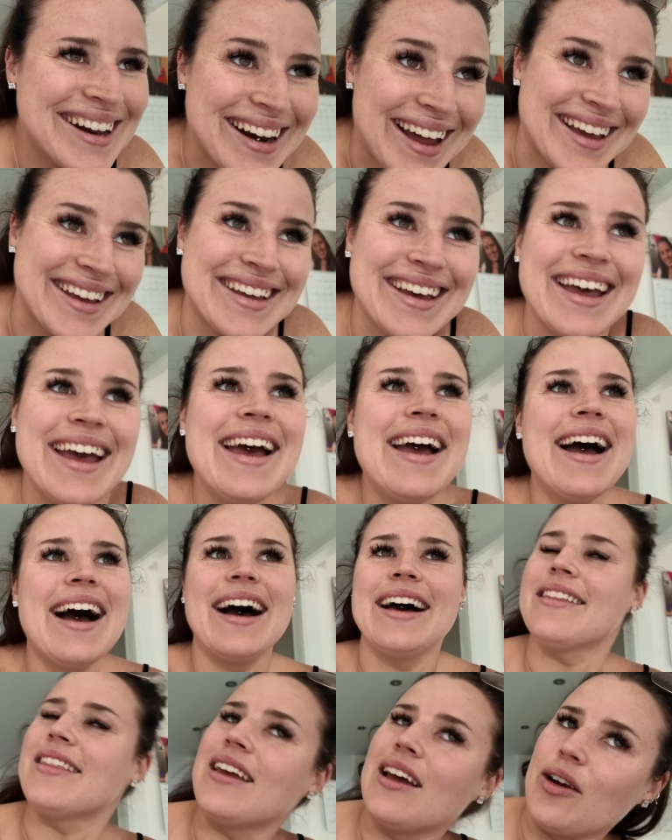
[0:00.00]
like
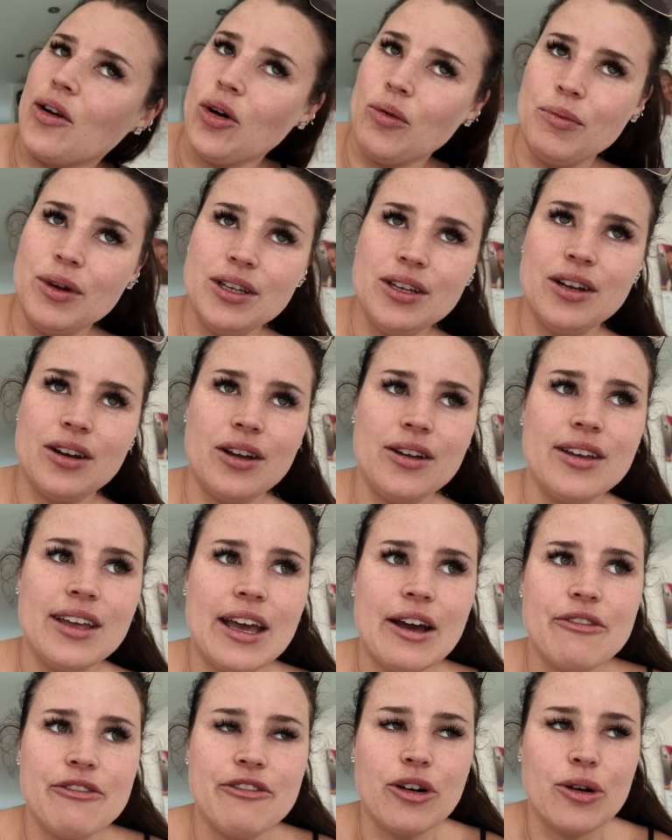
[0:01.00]
at the allotment, you know, you can
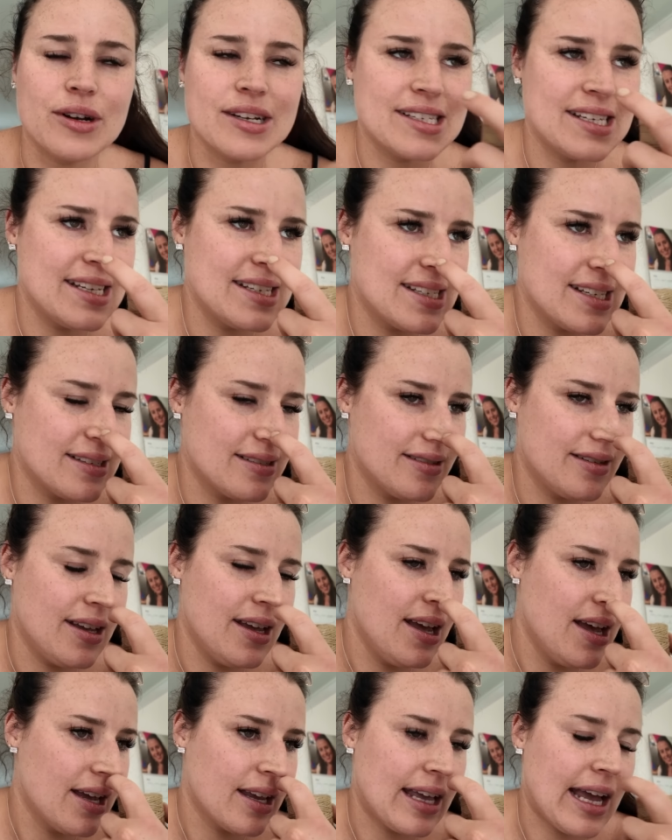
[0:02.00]
get foxes and
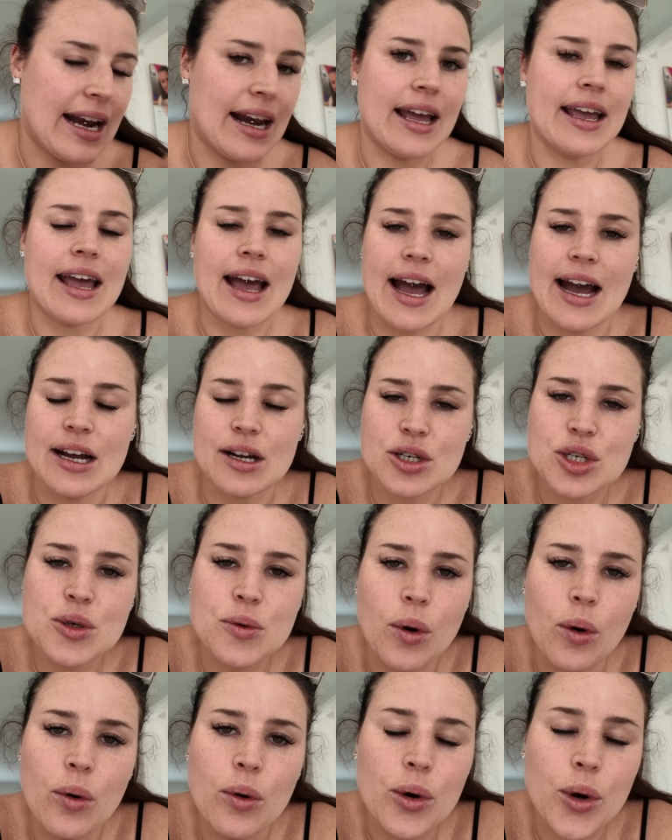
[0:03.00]
get like
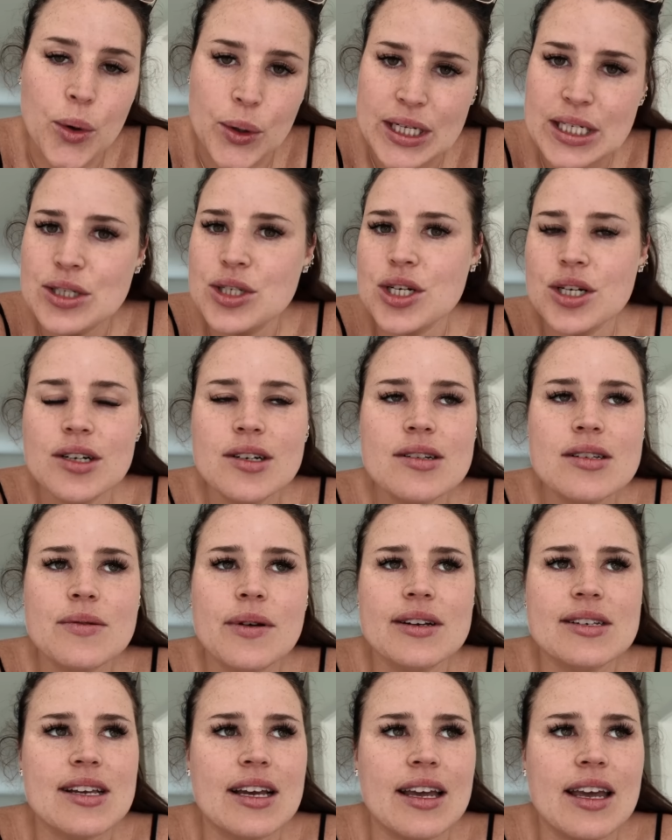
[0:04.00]
actual creatures,
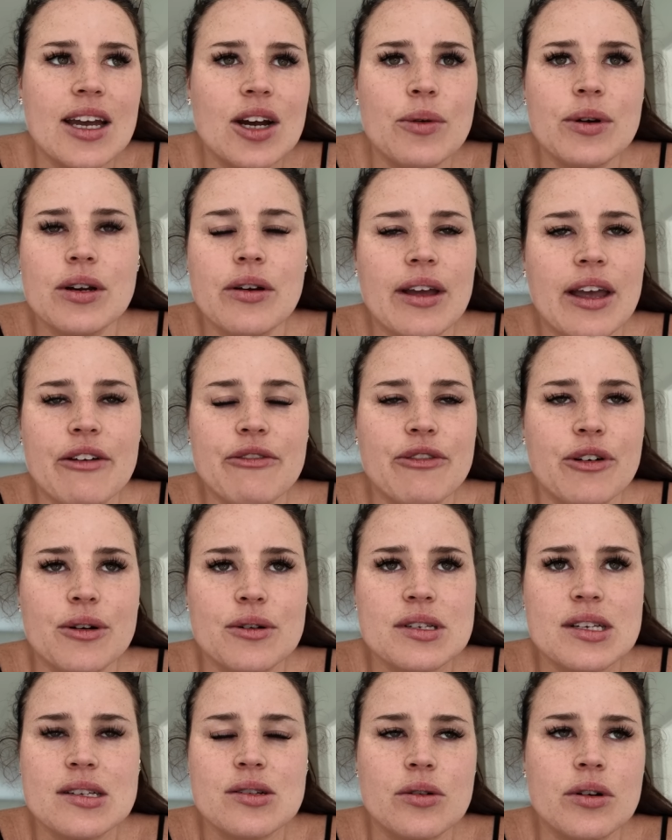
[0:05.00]
whereas like here we don't get
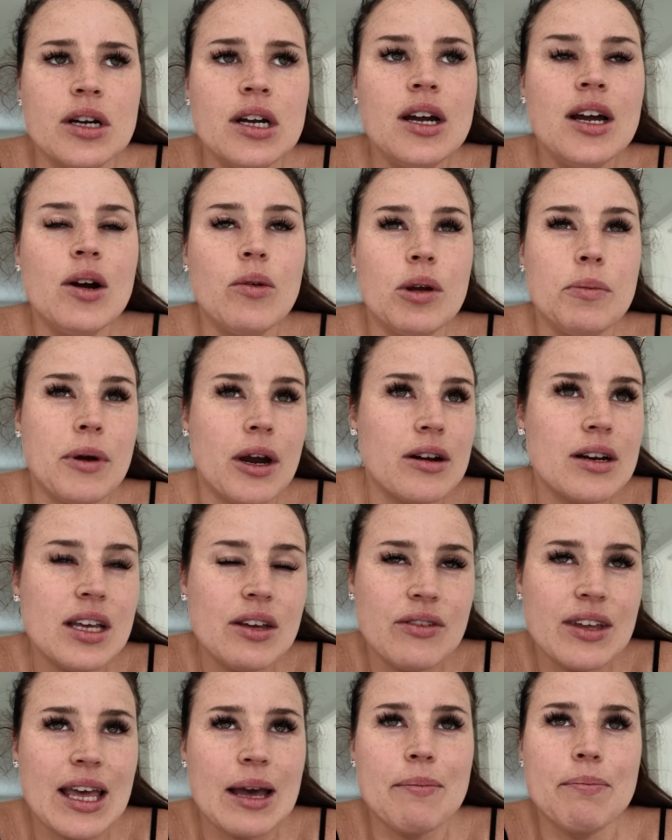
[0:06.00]
foxes or we barely
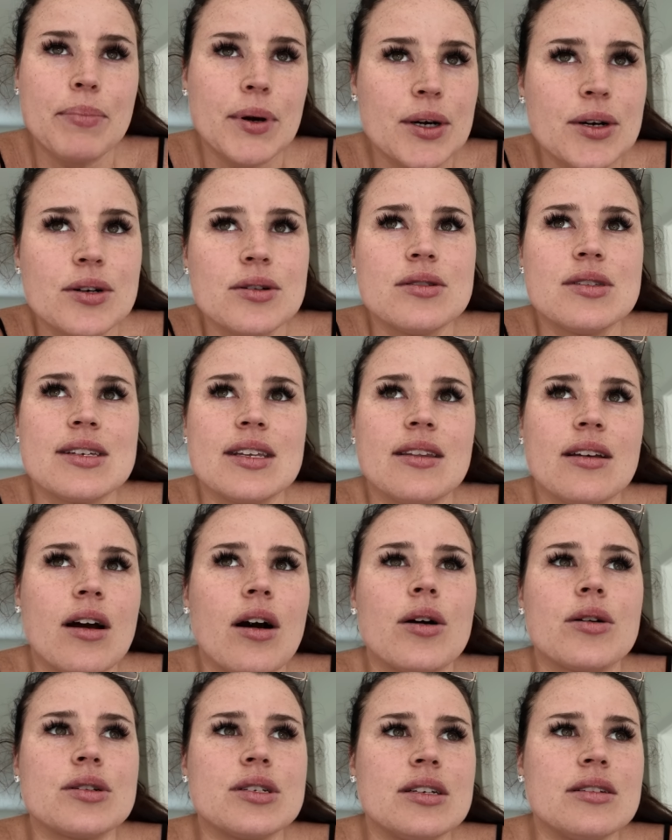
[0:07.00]
even get birds in the
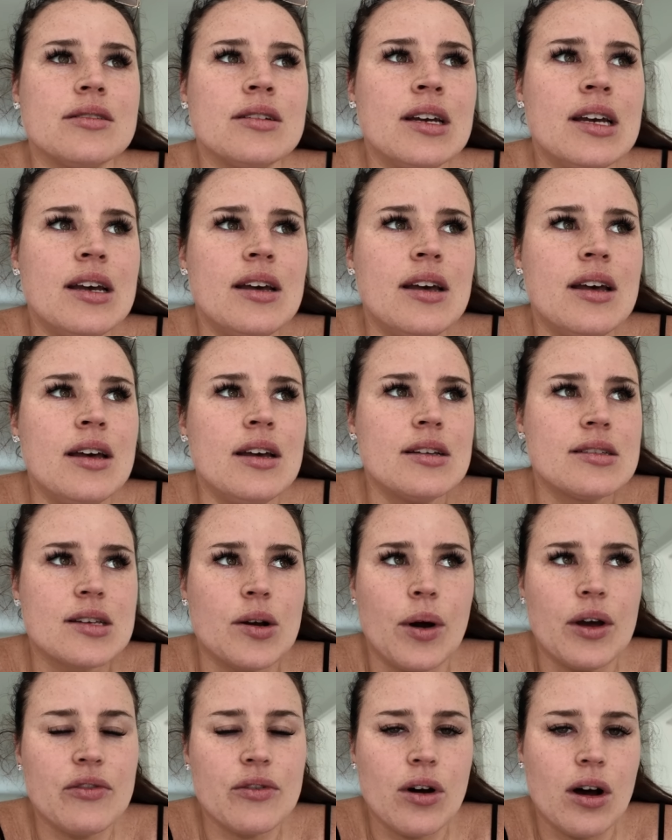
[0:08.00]
garden. So
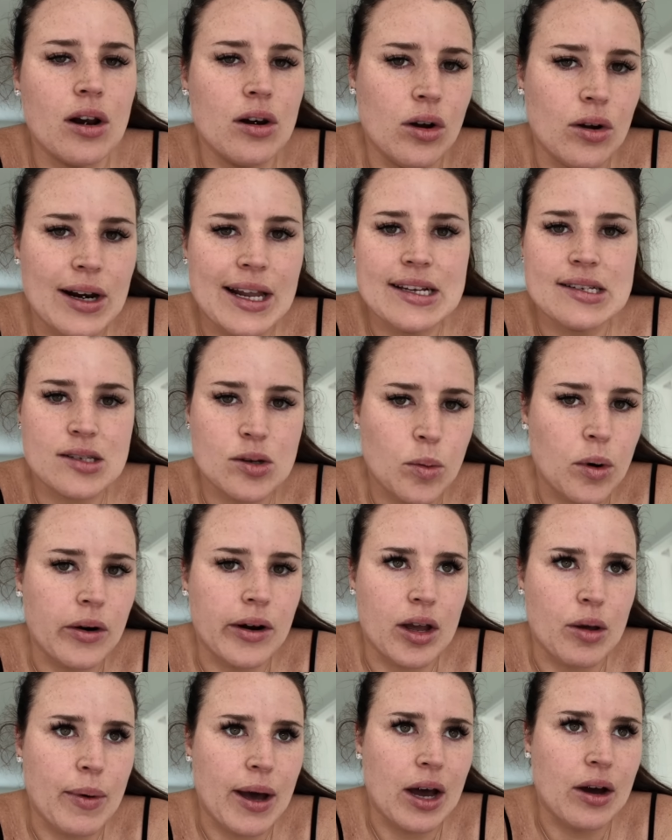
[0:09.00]
I've got a lot less to worry
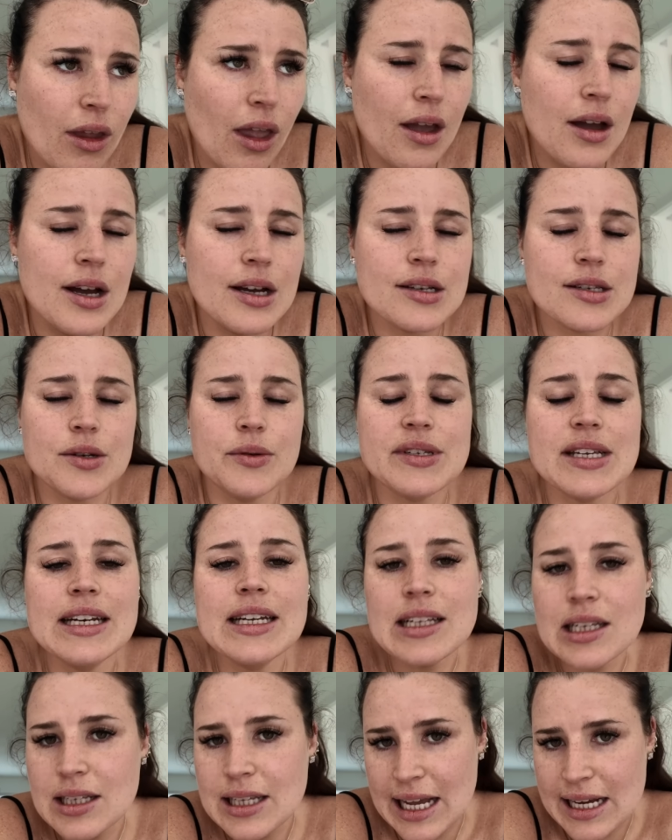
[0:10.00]
about. Uh, so it's a
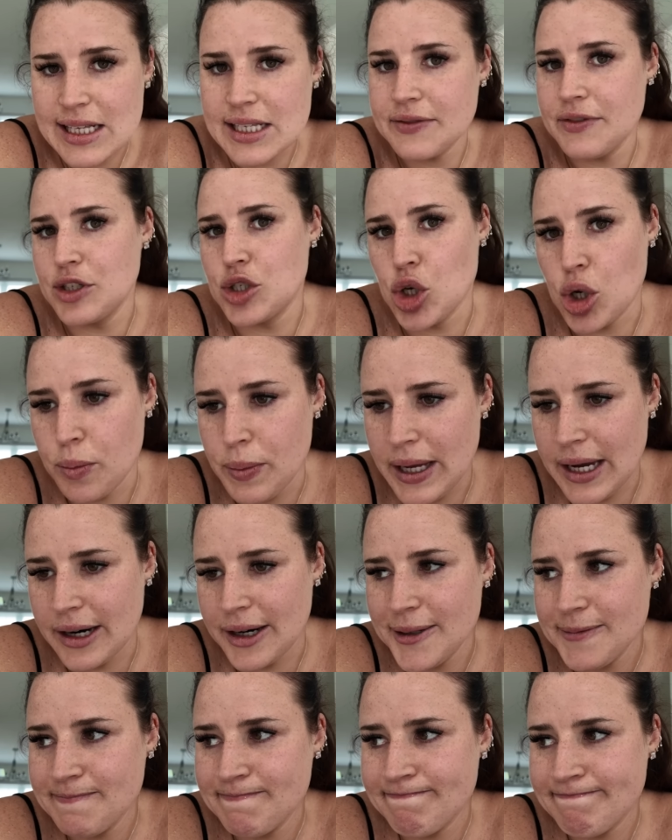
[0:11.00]
little less of a job
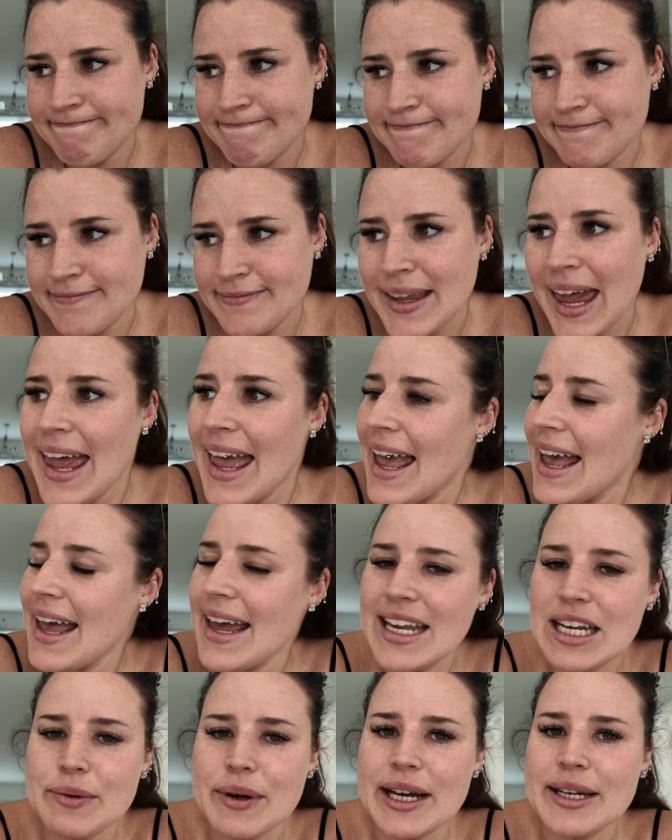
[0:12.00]
here.
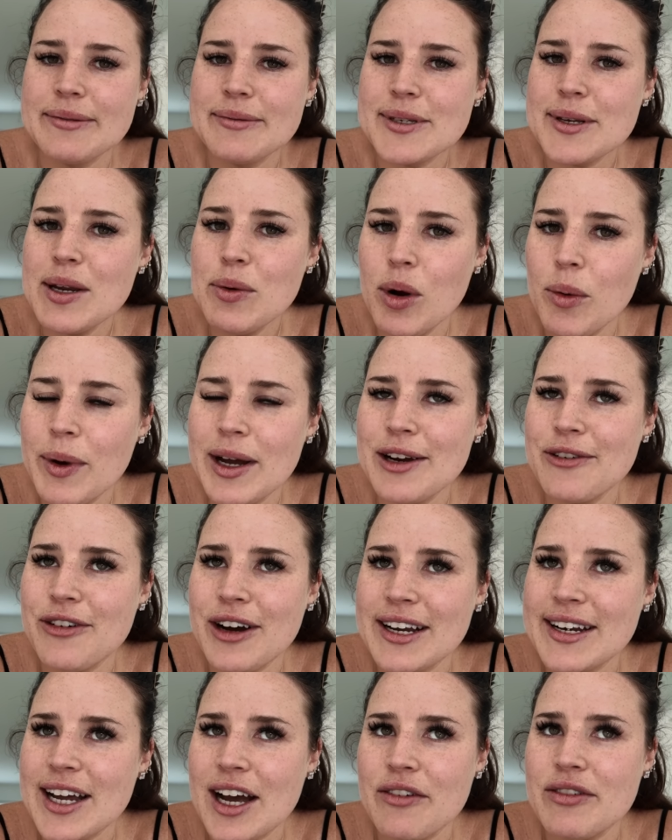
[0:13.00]
Anyway, there's only one way to
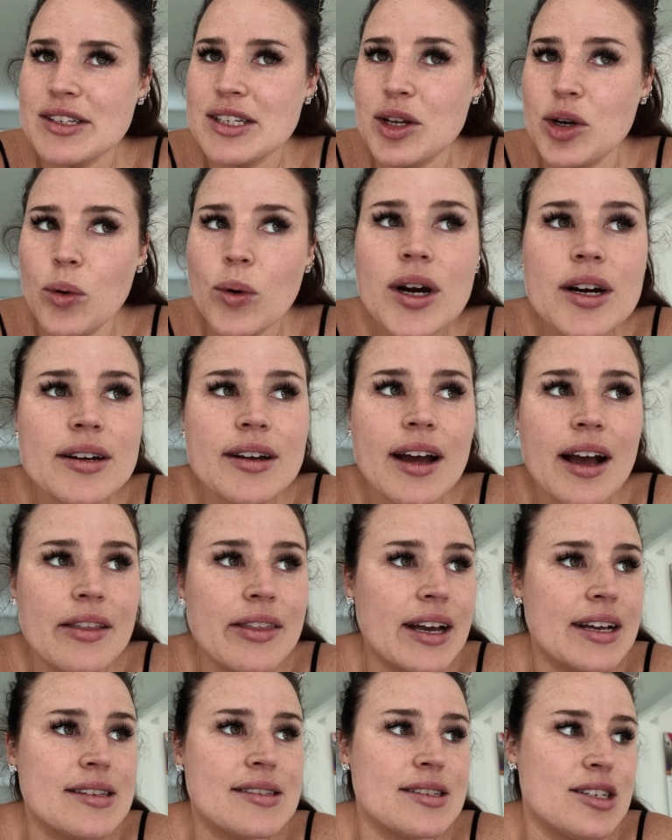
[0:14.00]
find out if it's going to work, and
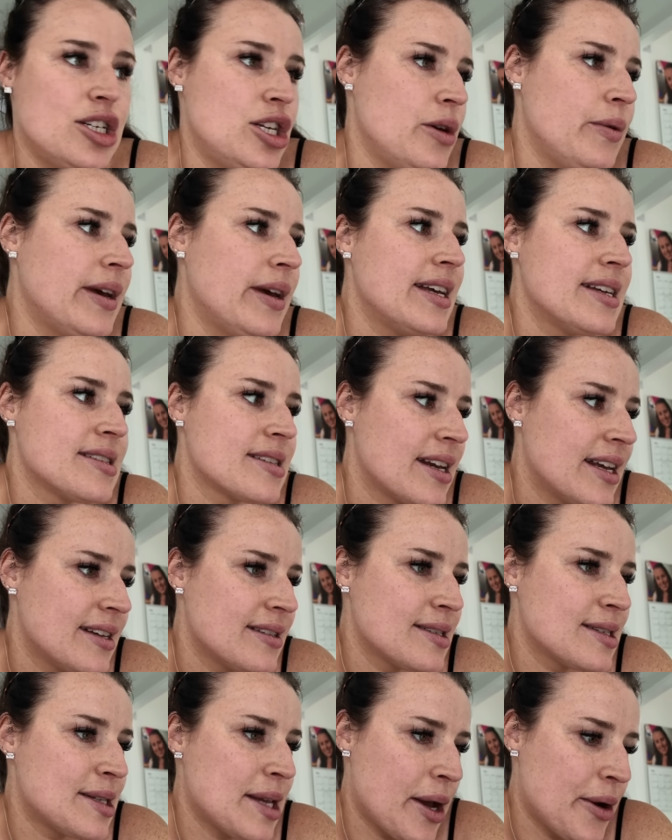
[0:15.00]
that's to do isn't it?
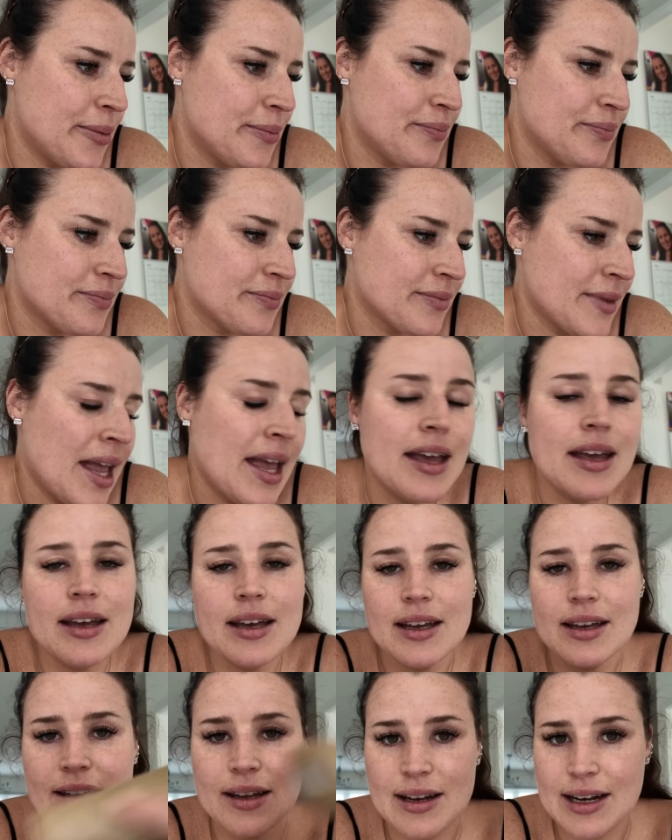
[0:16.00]
So
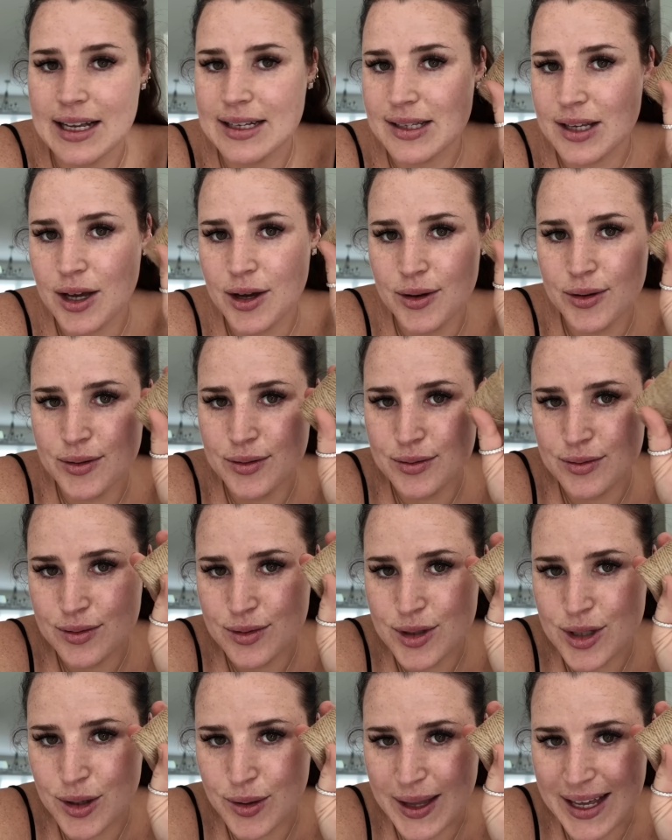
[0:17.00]
let's go do